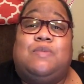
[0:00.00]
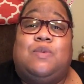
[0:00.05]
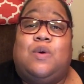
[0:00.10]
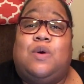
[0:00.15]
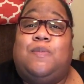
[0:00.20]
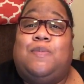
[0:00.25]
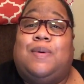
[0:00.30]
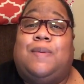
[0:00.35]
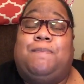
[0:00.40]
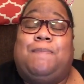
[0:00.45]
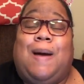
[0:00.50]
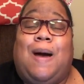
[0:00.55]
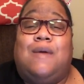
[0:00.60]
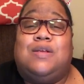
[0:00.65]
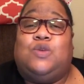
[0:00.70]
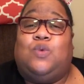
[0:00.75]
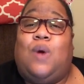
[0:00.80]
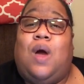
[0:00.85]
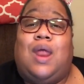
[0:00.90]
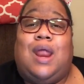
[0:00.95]
We would
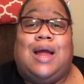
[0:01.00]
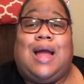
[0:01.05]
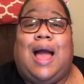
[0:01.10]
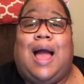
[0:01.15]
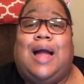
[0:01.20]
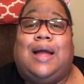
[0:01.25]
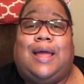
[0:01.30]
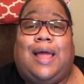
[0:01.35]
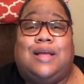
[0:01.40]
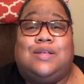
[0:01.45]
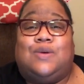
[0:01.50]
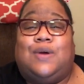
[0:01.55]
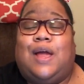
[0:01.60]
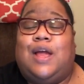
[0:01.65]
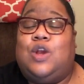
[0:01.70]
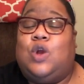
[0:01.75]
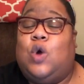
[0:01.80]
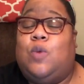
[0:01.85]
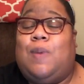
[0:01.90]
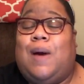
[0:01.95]
bounce around like hotcakes.
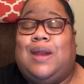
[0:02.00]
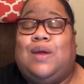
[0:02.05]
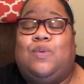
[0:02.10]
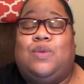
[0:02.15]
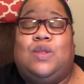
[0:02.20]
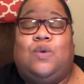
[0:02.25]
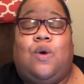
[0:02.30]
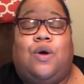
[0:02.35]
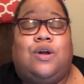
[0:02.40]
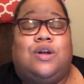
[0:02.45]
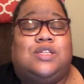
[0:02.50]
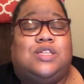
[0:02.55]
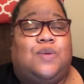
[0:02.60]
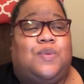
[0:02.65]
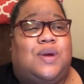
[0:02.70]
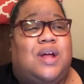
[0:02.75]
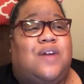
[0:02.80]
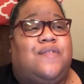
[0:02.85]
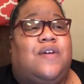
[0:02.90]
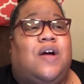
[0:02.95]
Okay, nobody really wanted us or
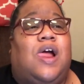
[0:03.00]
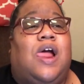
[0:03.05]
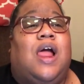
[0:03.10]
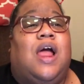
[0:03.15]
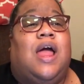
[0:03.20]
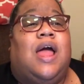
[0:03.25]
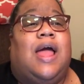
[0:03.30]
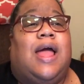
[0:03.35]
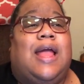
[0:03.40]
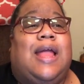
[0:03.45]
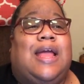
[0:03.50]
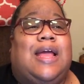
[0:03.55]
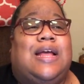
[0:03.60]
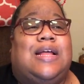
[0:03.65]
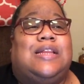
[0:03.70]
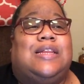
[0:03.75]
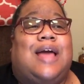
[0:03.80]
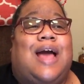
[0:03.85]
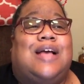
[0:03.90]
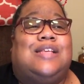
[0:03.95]
whatever,
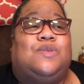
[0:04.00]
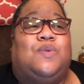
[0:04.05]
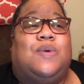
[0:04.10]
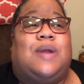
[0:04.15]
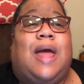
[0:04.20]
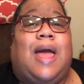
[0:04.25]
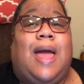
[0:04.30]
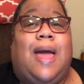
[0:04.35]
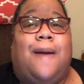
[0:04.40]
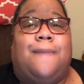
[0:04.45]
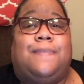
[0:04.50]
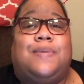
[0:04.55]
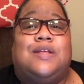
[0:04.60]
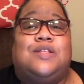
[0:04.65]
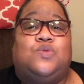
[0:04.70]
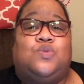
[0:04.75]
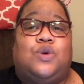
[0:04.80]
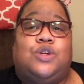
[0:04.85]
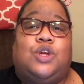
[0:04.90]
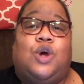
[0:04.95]
and that's what
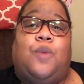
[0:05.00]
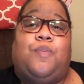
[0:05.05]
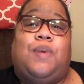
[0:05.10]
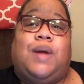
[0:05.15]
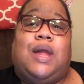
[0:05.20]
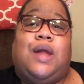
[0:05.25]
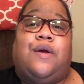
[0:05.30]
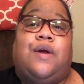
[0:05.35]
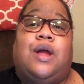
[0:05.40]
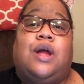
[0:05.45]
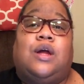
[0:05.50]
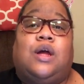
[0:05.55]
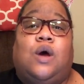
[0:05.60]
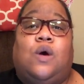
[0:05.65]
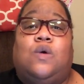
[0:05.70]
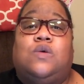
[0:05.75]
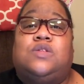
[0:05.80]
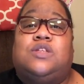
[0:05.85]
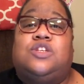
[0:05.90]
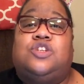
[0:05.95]
happens when your parent
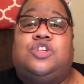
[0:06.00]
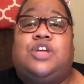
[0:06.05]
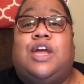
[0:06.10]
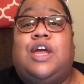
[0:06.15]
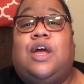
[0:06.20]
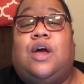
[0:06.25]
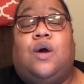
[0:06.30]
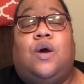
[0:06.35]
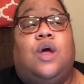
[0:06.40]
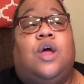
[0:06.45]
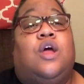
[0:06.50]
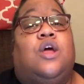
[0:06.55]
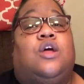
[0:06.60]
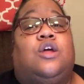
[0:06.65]
goes to jail.